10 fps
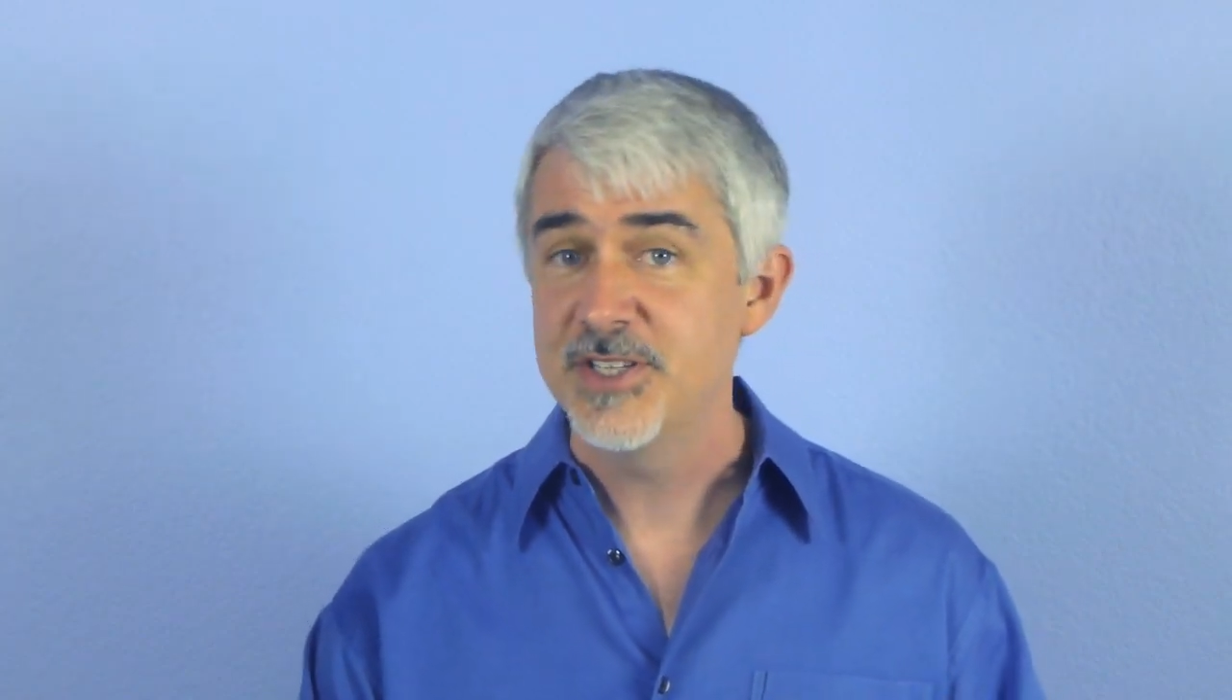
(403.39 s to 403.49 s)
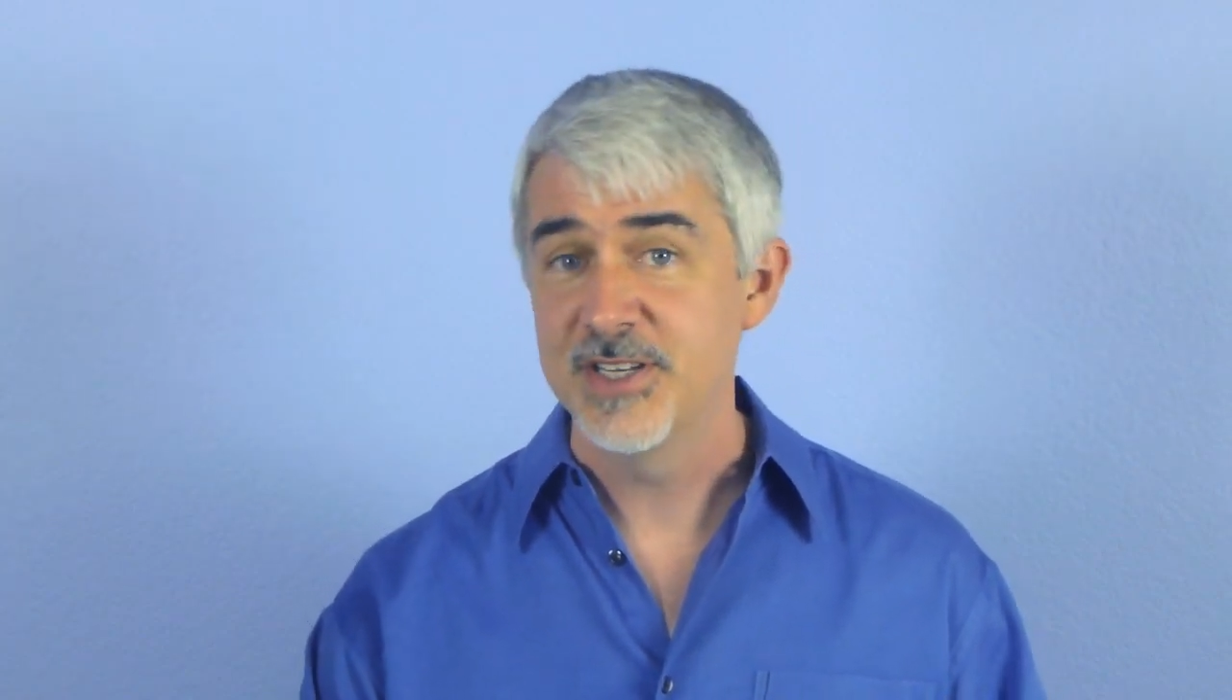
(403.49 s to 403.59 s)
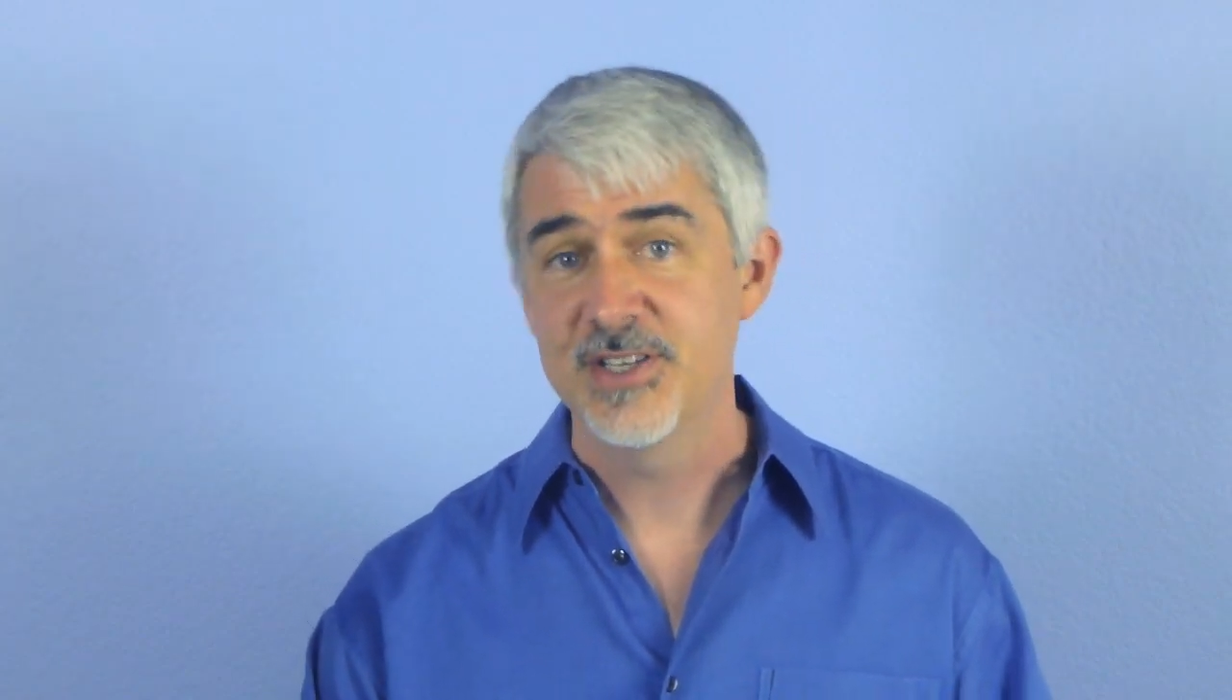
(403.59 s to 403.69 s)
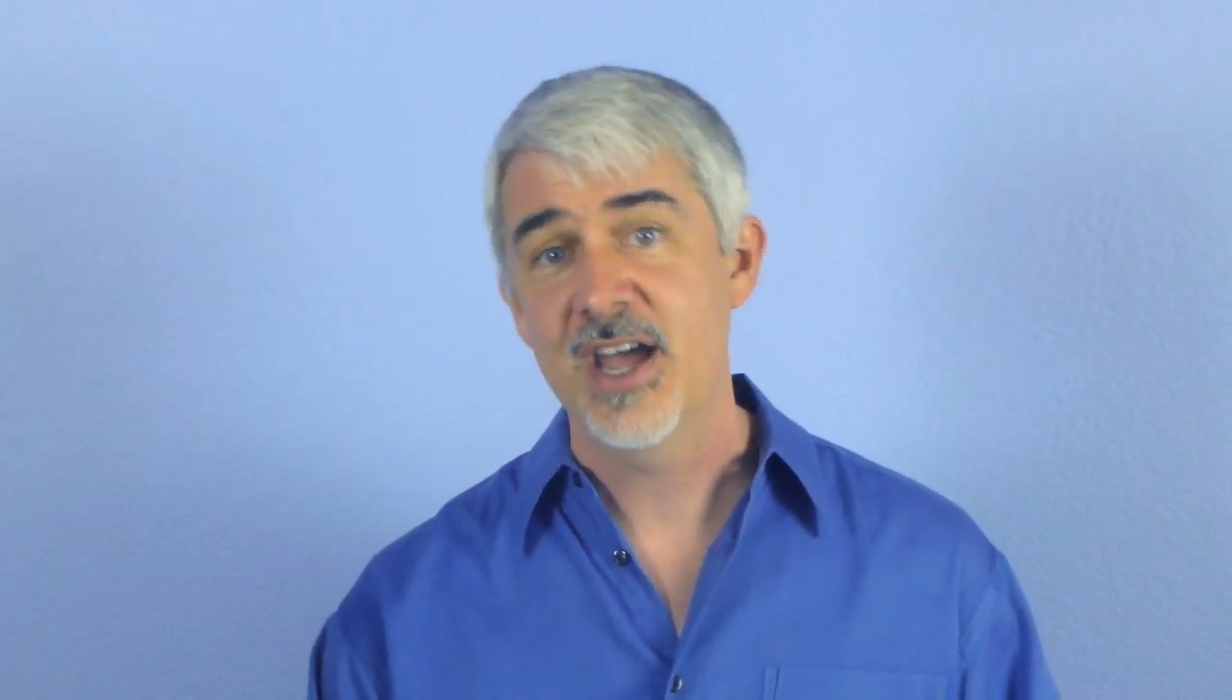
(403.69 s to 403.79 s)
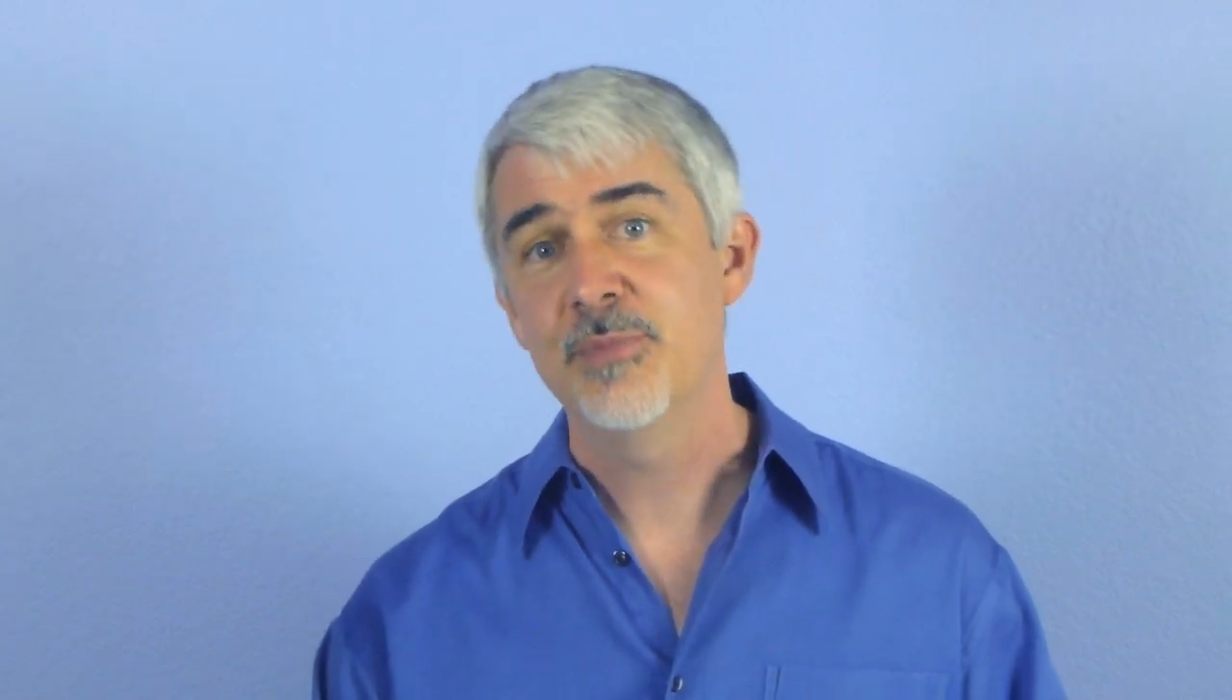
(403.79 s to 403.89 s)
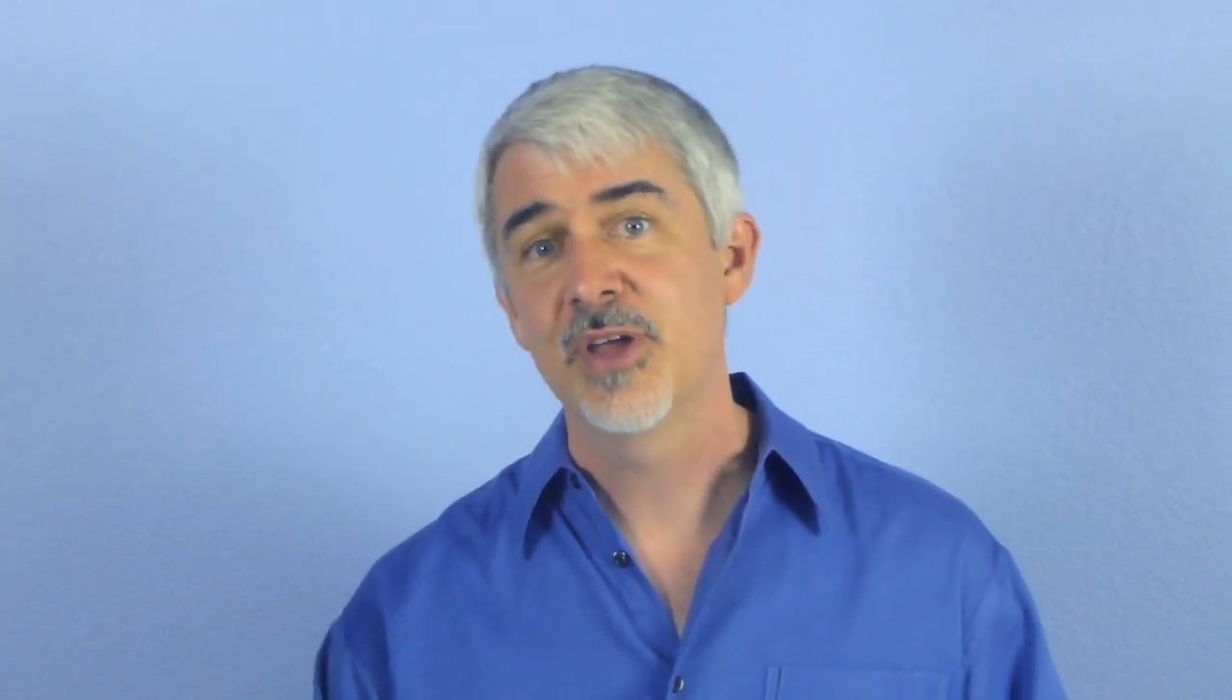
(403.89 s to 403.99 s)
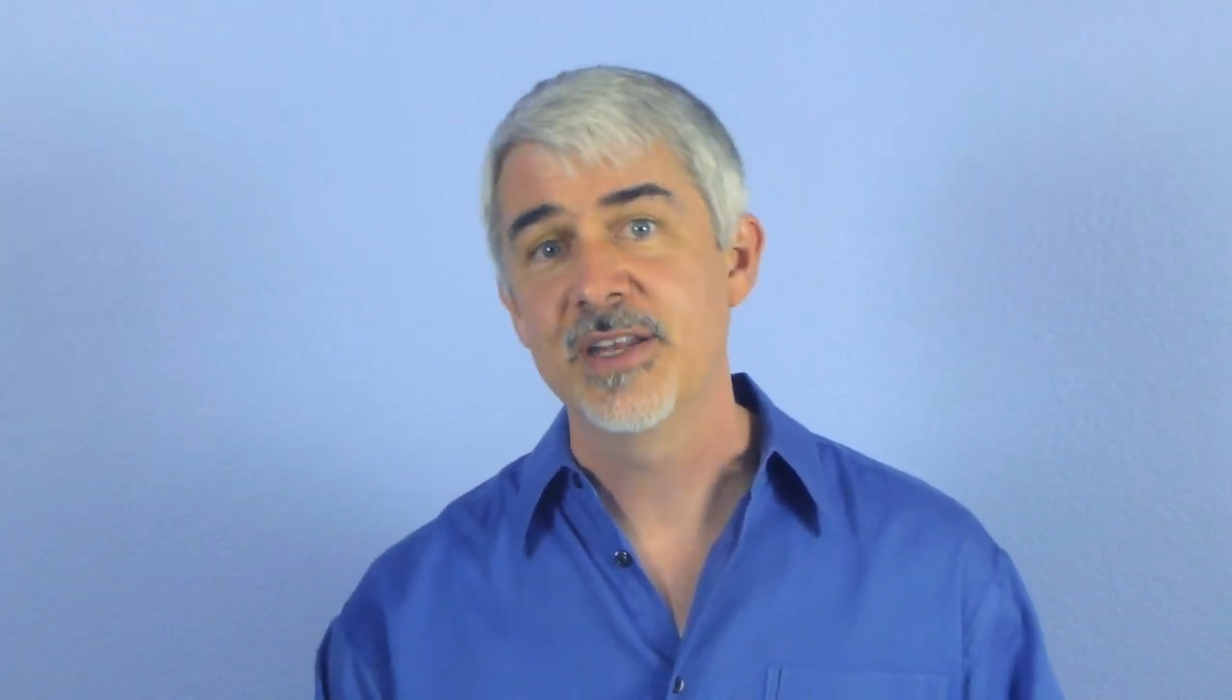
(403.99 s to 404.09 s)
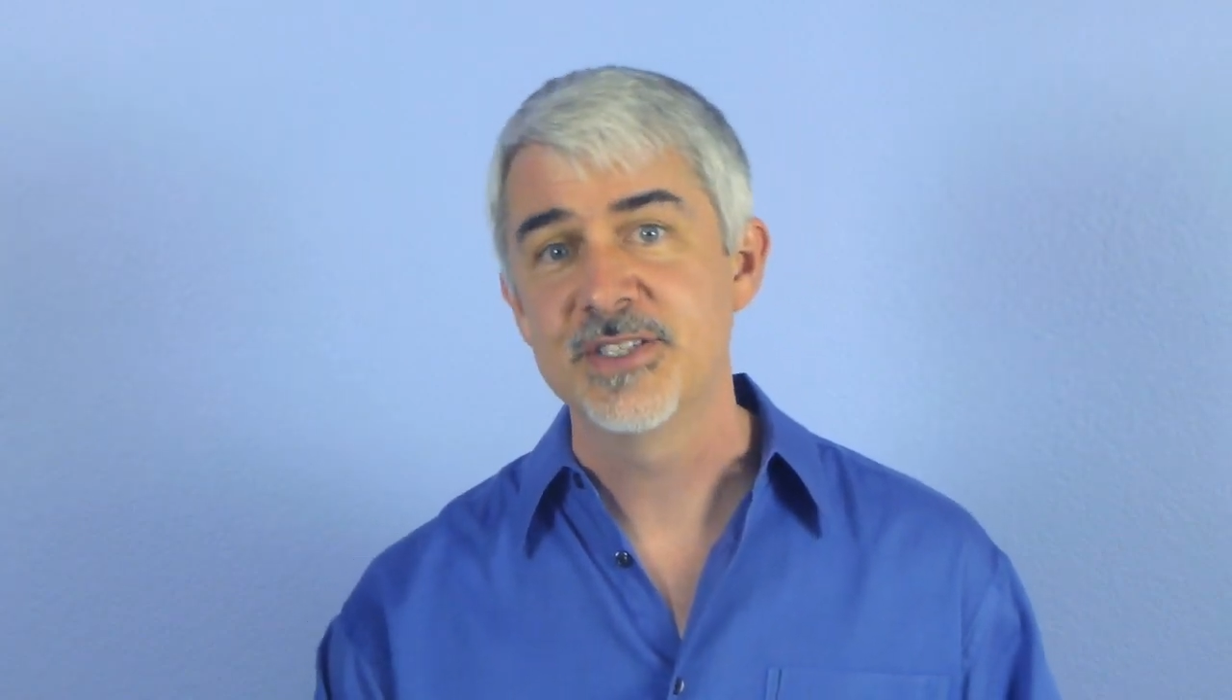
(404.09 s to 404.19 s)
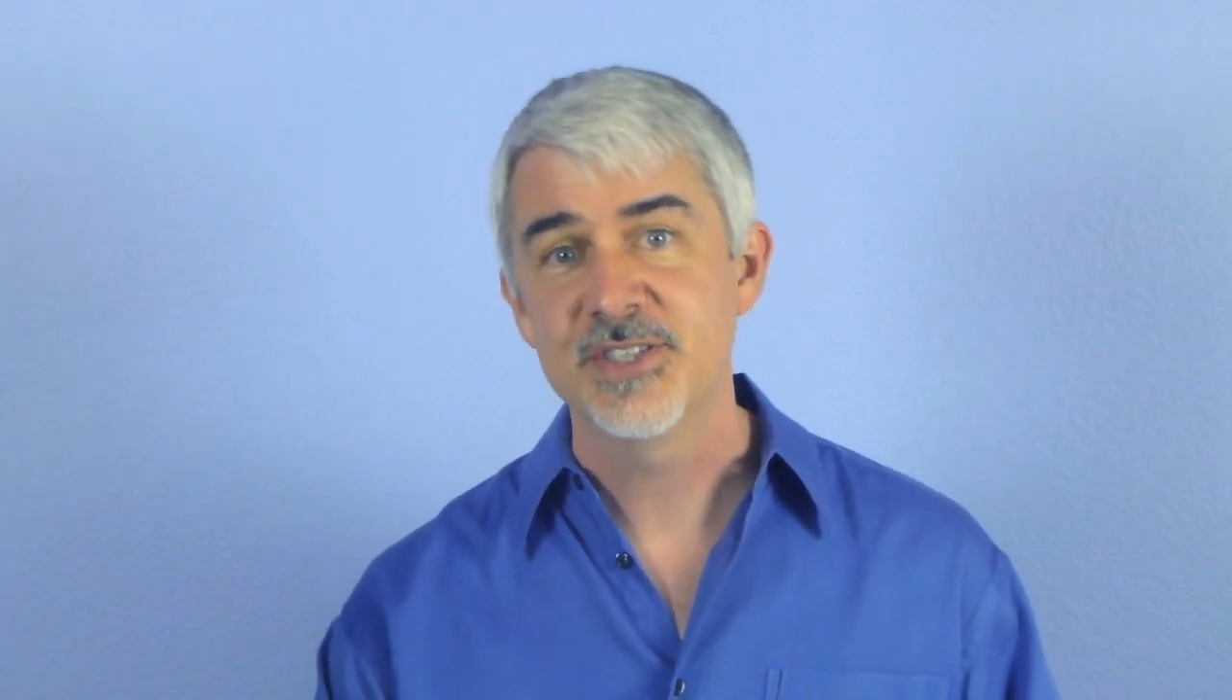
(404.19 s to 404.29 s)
and timelines